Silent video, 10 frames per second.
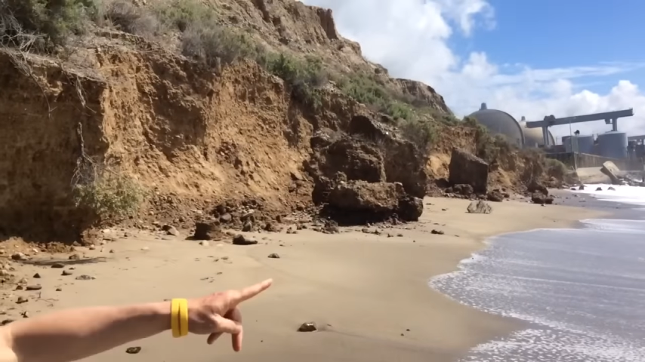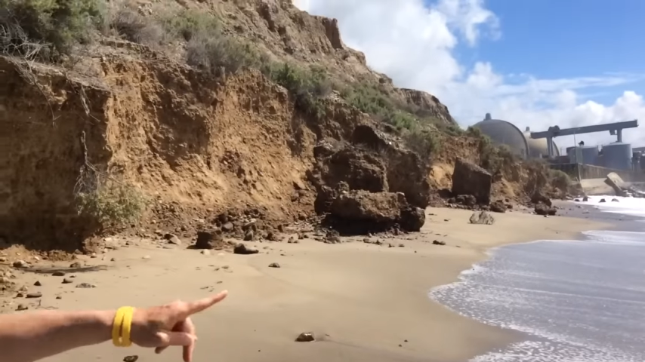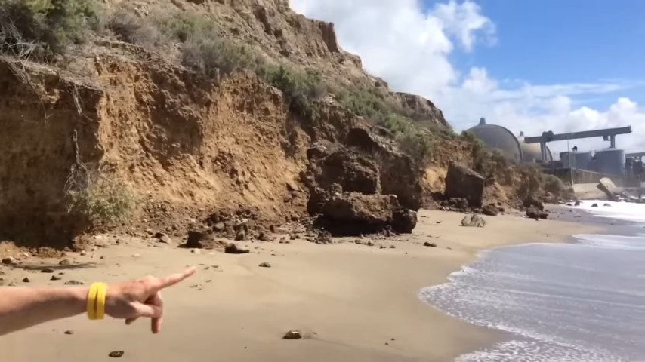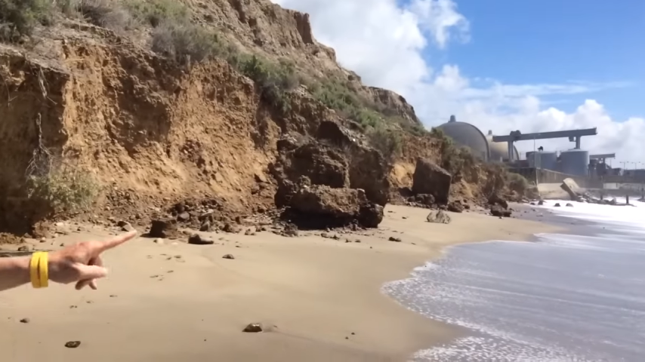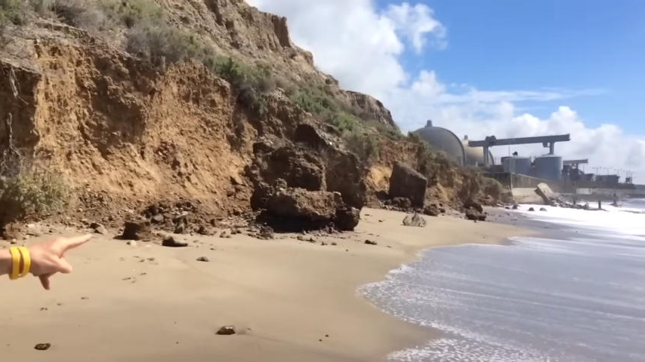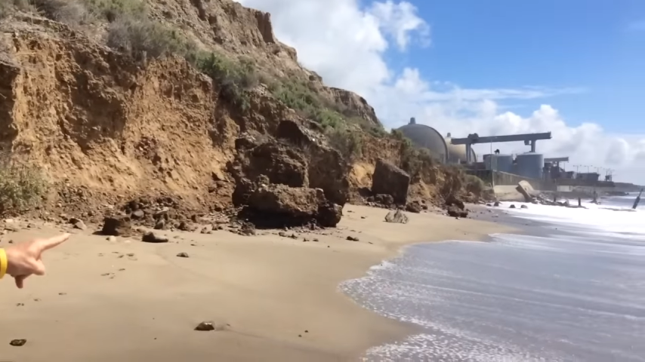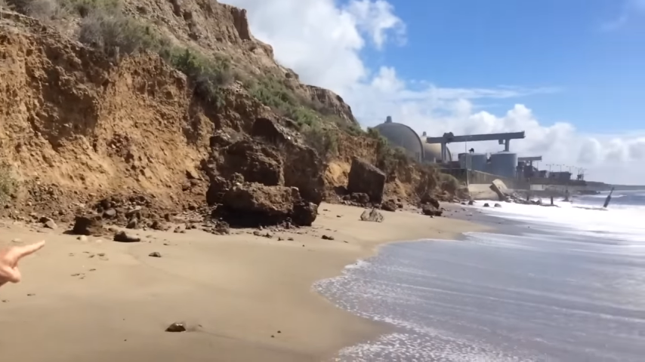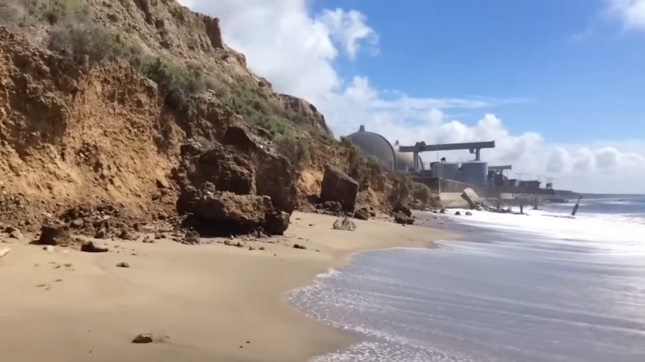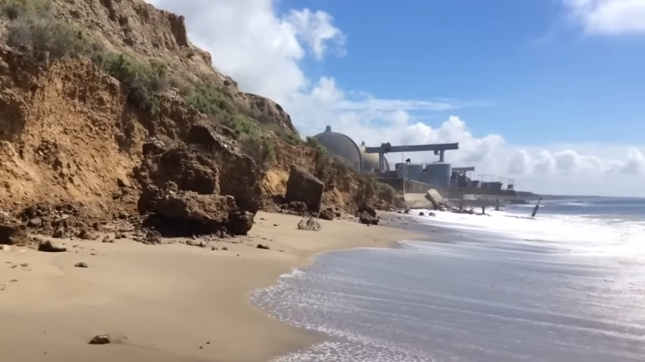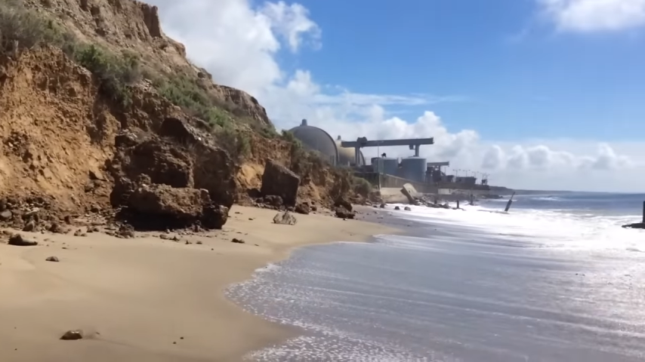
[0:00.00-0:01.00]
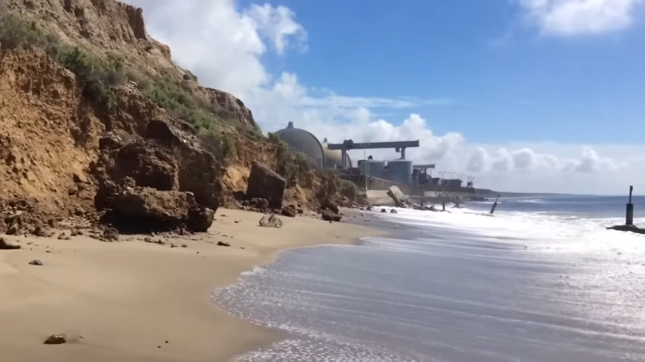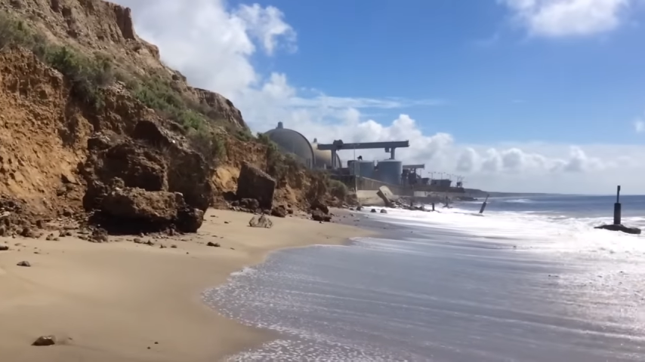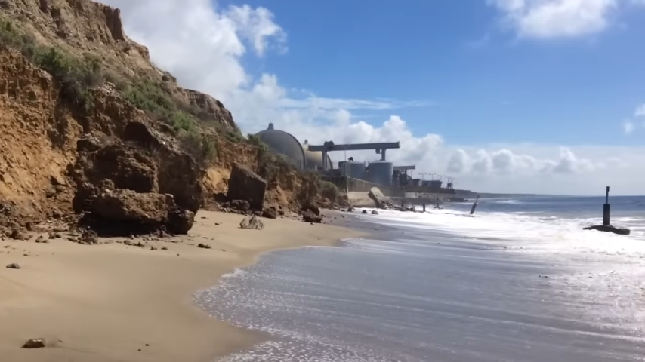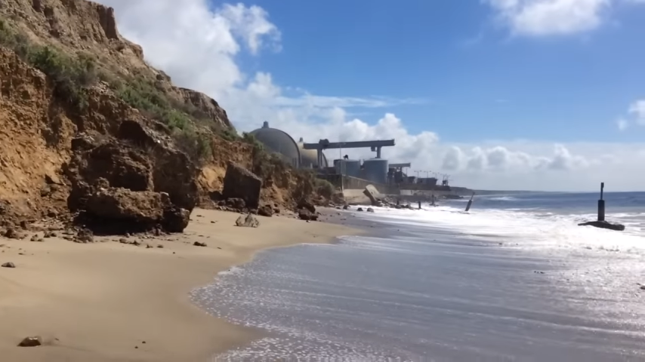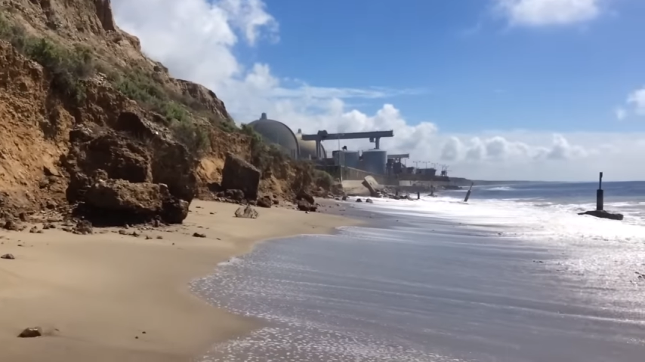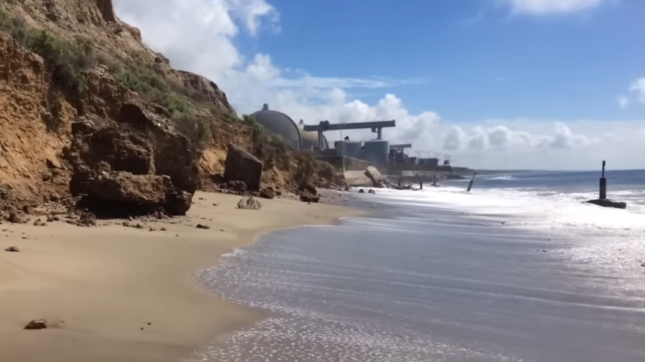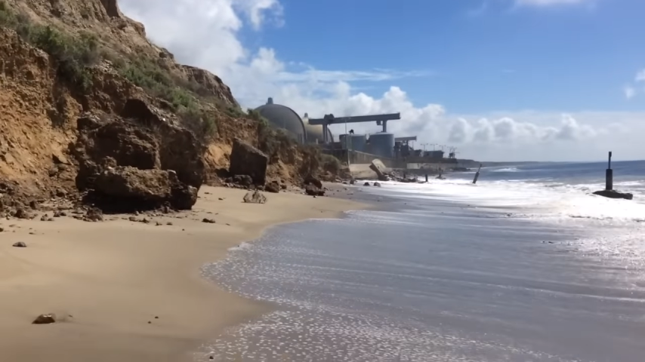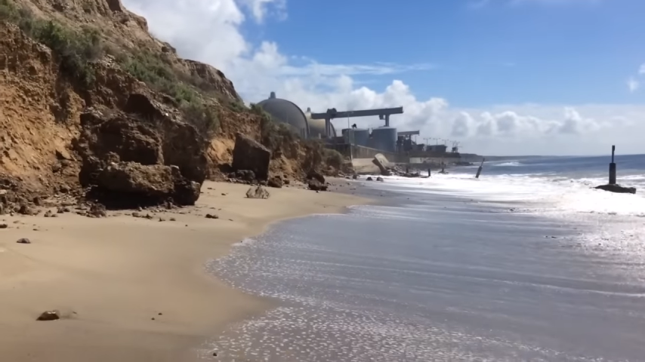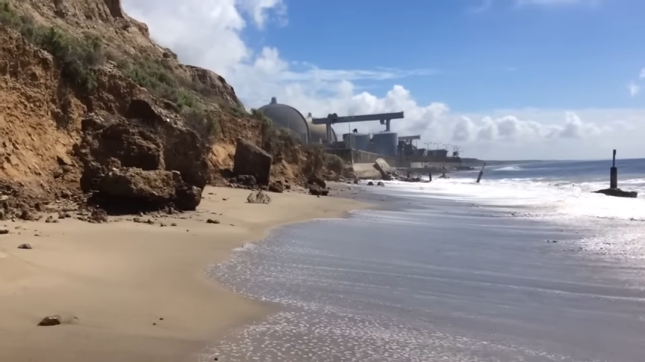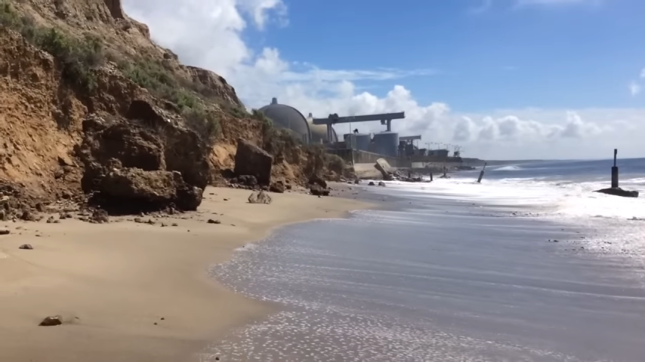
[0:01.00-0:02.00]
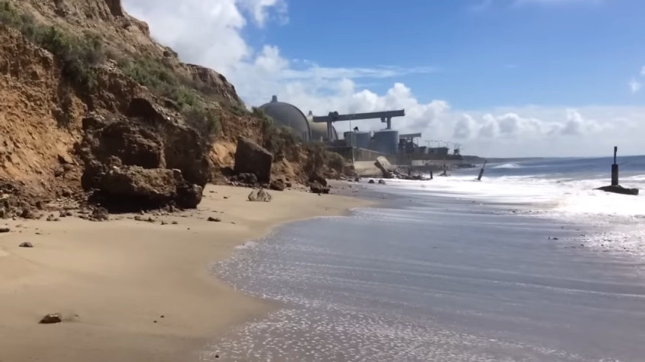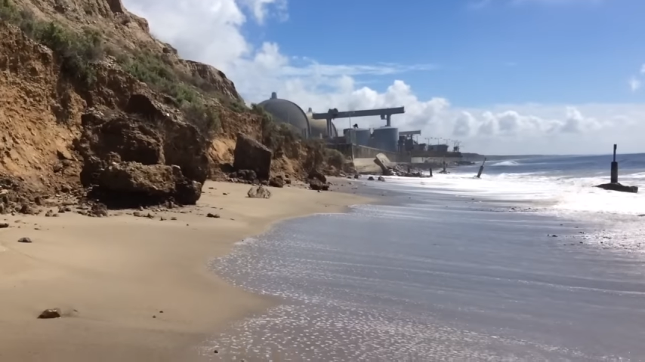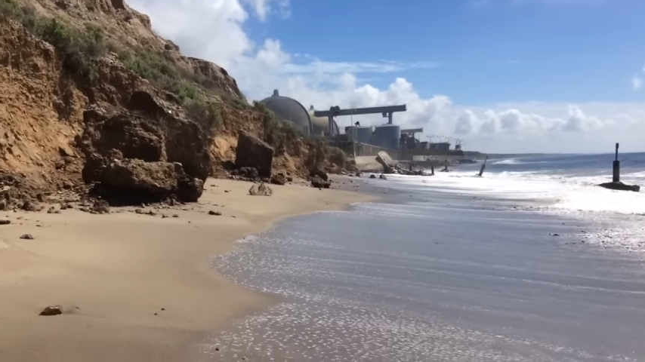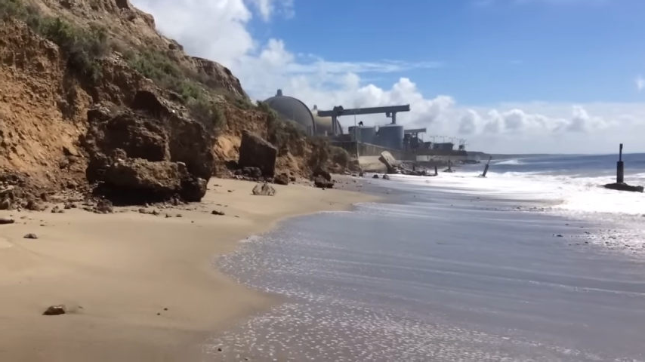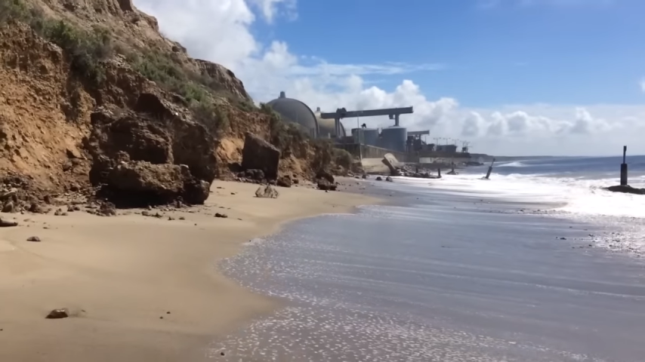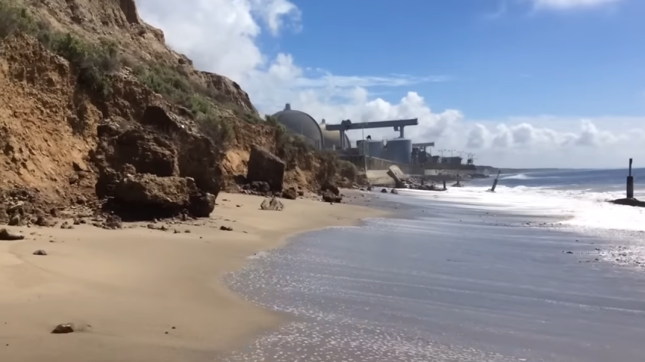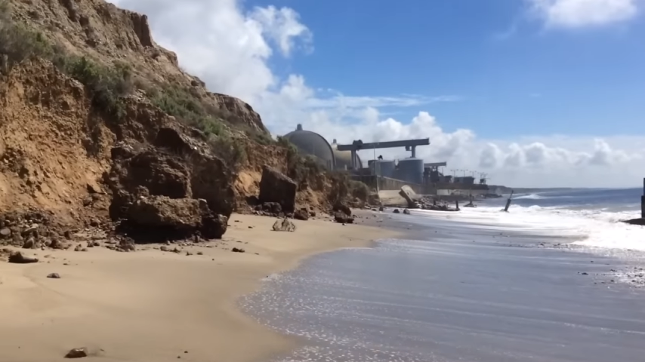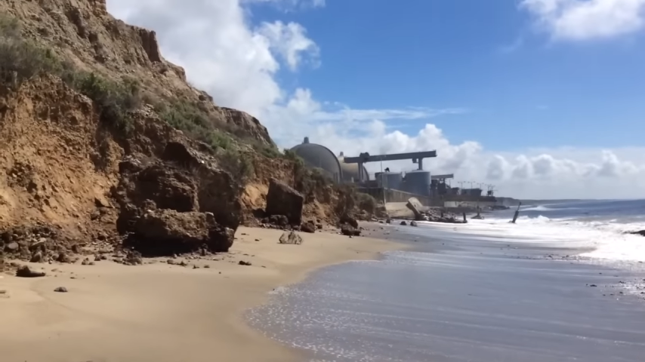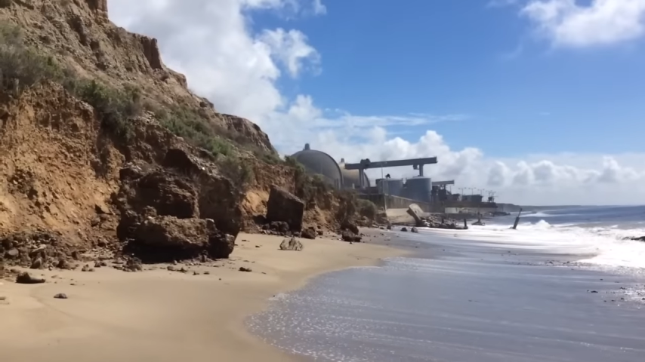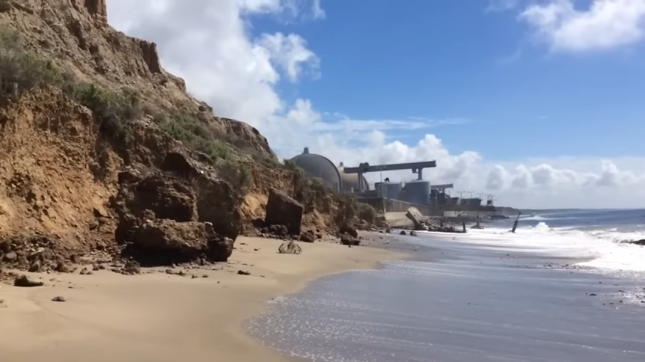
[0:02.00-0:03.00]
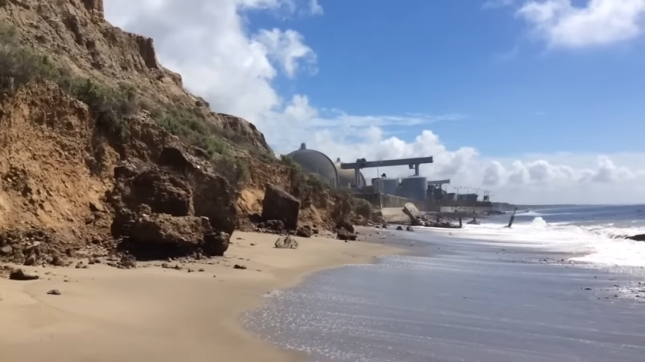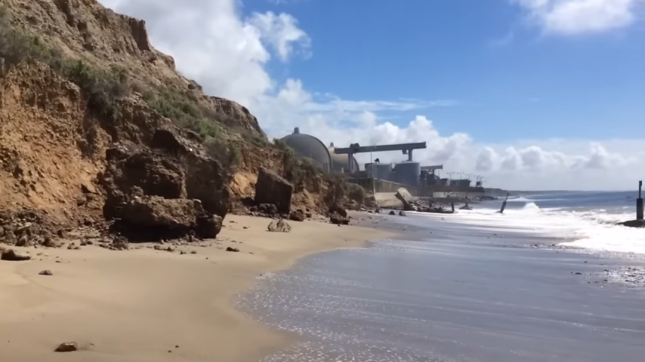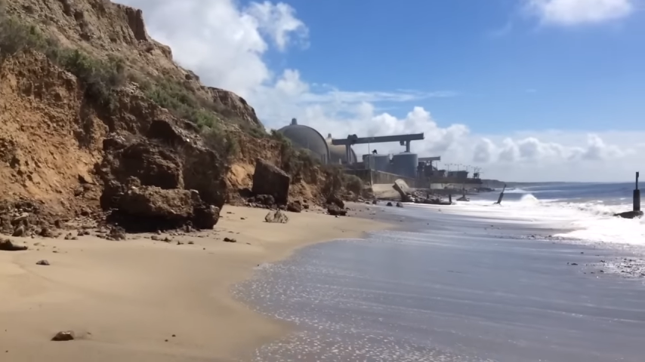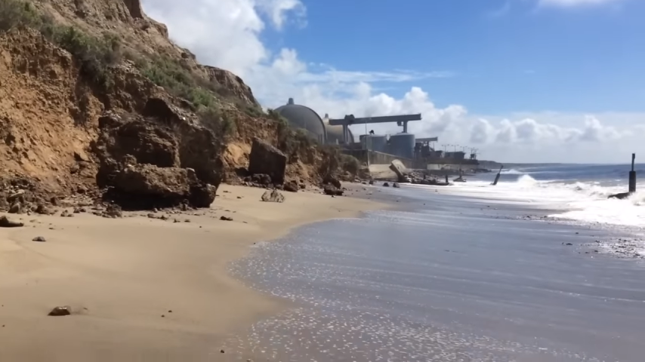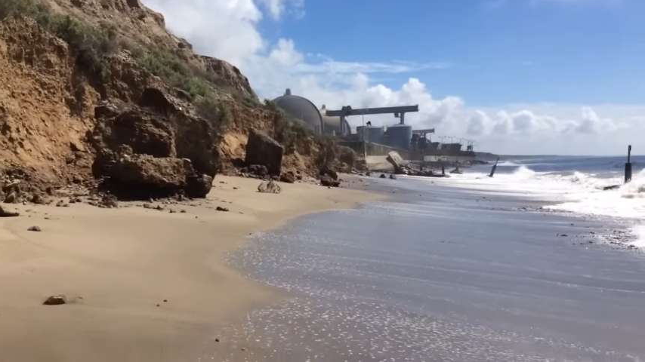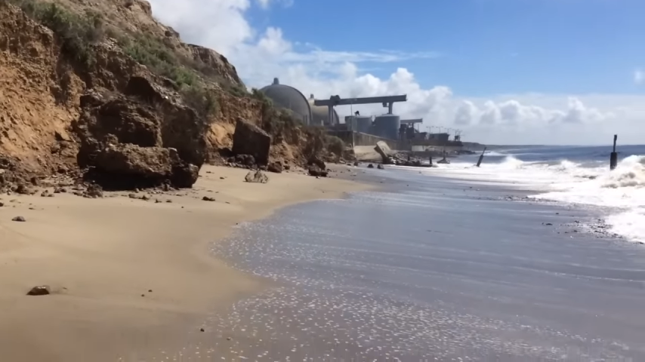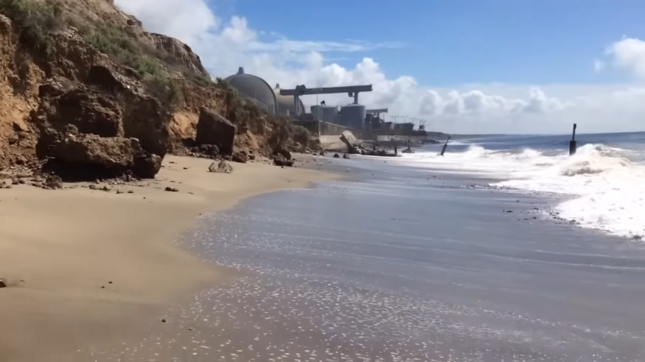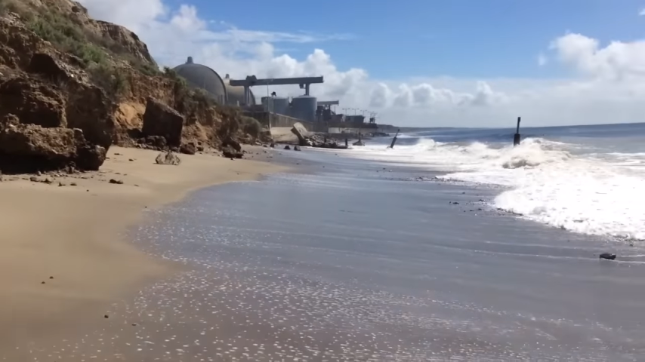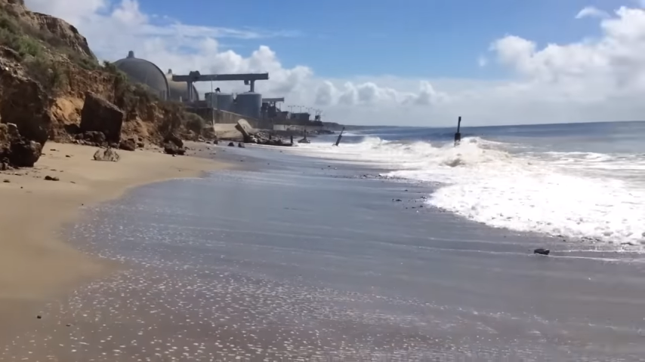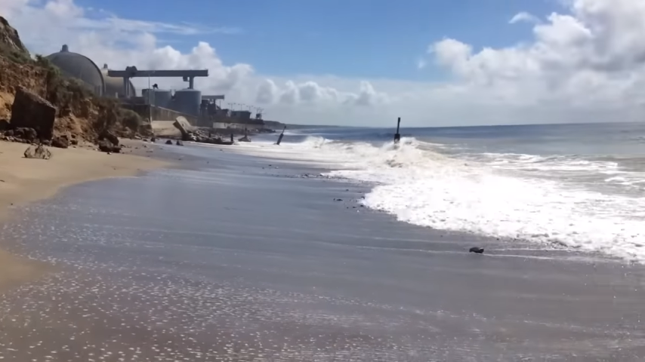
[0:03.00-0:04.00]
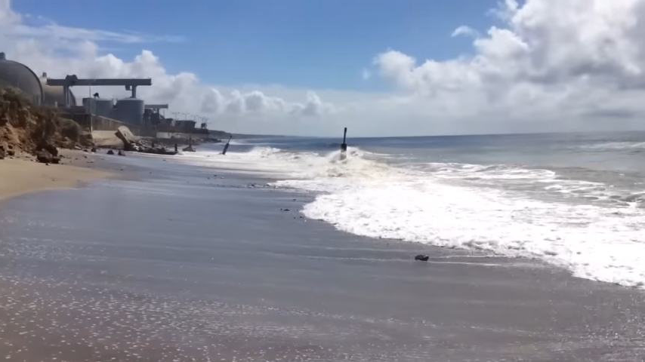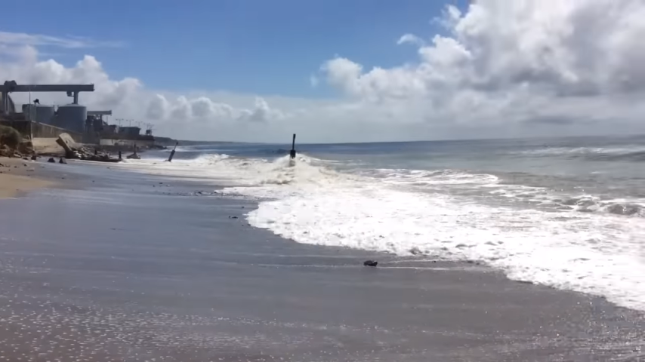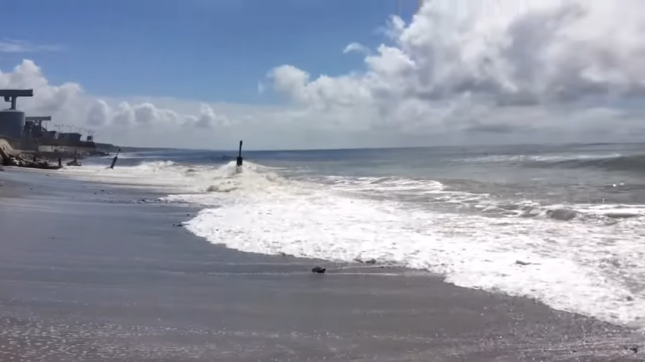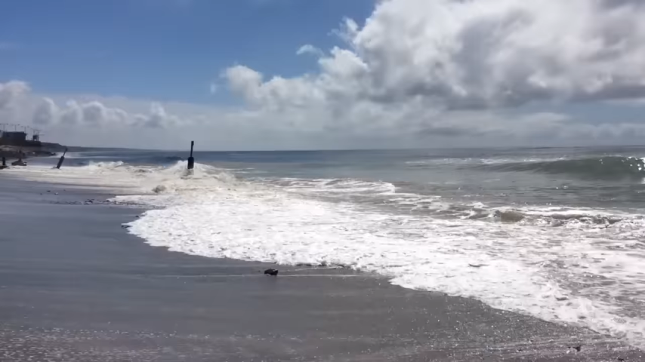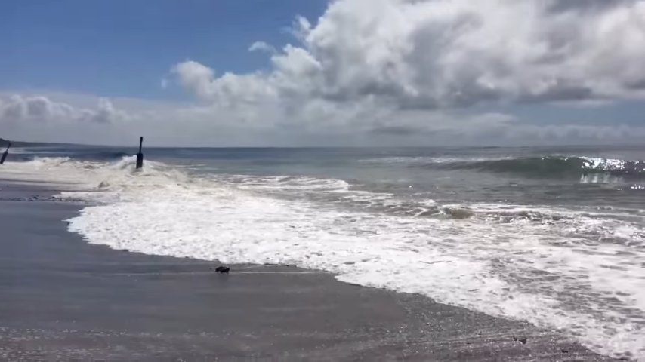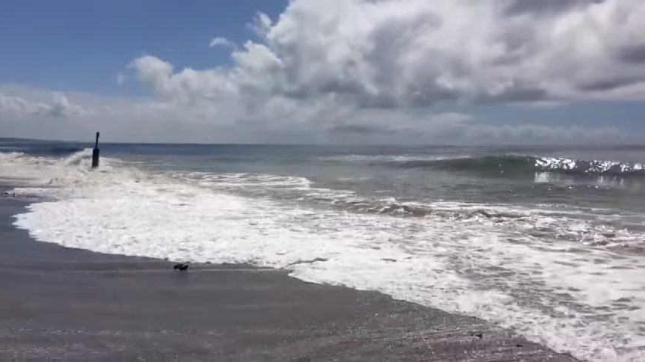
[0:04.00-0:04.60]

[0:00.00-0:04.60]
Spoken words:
No face is visible, so there are no lips to read.